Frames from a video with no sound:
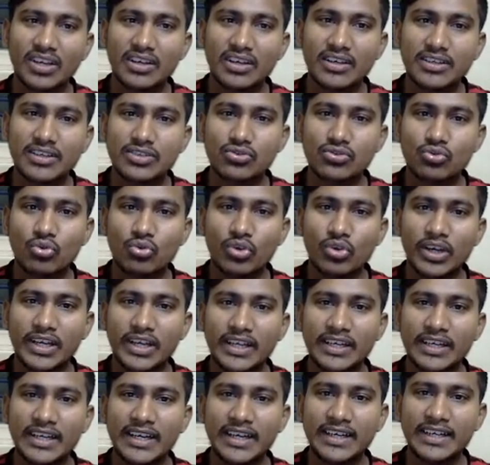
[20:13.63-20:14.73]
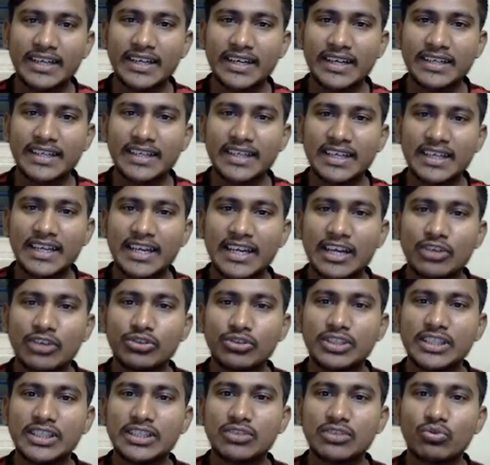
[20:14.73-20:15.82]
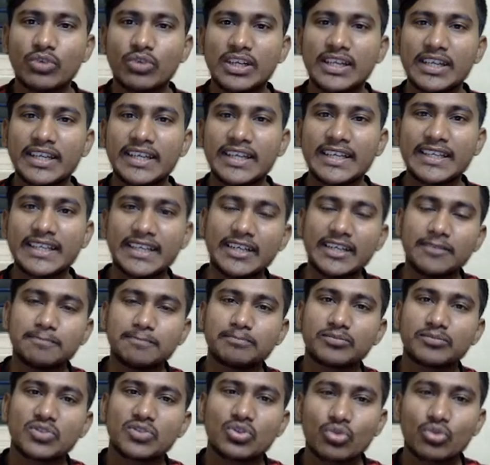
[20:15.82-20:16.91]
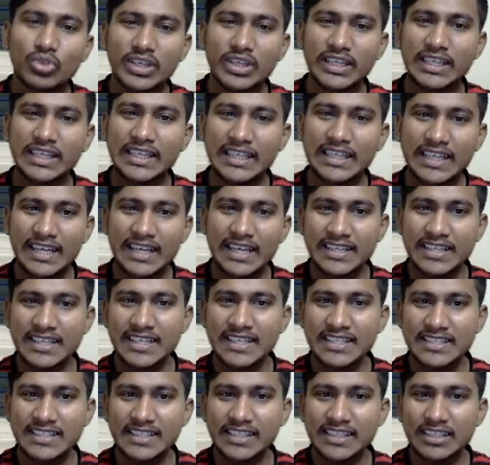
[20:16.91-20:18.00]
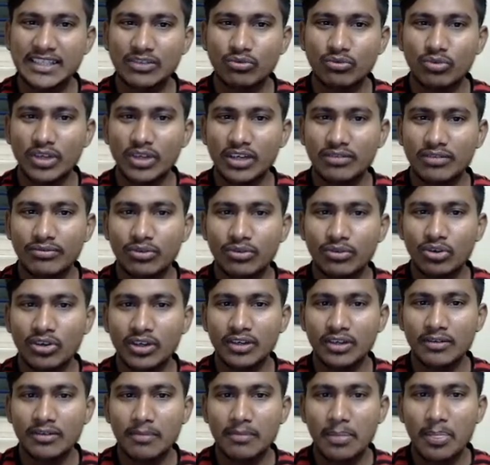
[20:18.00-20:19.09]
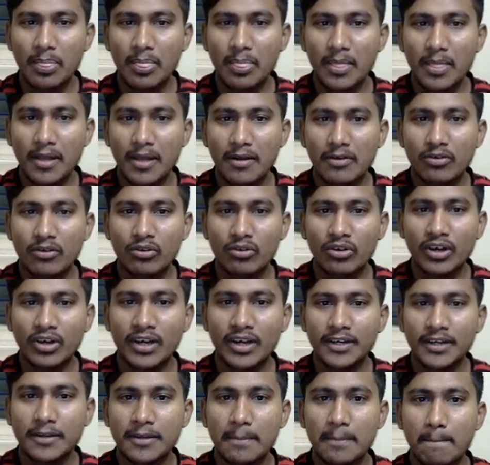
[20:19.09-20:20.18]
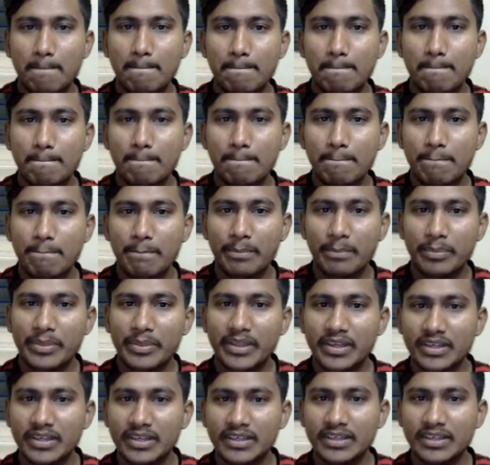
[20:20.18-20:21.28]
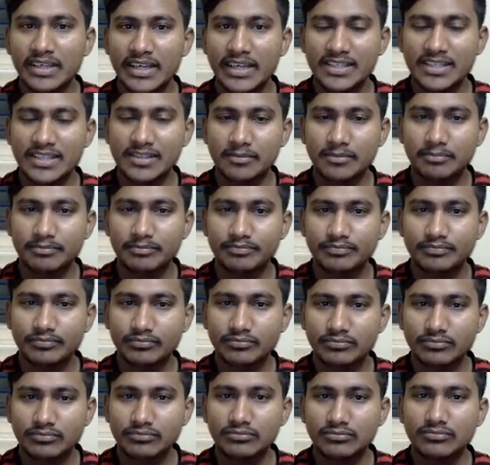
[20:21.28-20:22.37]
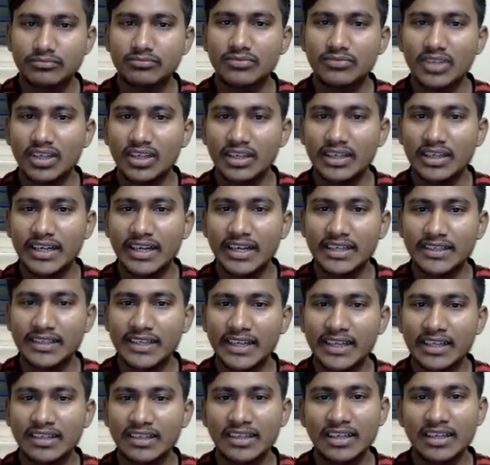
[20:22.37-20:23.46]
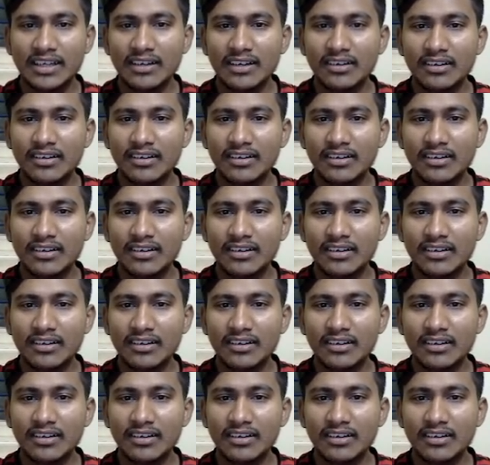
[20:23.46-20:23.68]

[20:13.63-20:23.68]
square and rectangle have equal area. So area is equal for what? Yes, rectangle